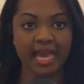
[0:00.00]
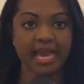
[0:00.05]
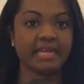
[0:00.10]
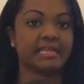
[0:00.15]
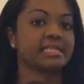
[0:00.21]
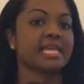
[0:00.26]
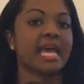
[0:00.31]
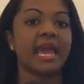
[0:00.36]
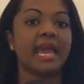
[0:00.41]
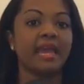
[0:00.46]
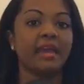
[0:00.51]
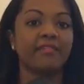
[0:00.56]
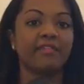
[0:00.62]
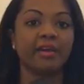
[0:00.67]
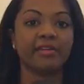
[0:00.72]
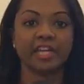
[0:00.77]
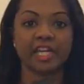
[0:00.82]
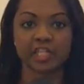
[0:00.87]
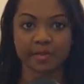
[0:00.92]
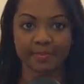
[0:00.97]
It's a
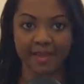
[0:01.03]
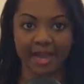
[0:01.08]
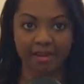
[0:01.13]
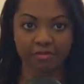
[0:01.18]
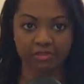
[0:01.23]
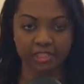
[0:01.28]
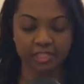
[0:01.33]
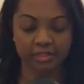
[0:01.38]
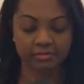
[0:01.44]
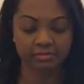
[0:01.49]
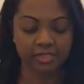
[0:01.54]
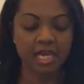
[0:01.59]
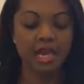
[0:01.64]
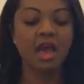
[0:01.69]
foundation powder.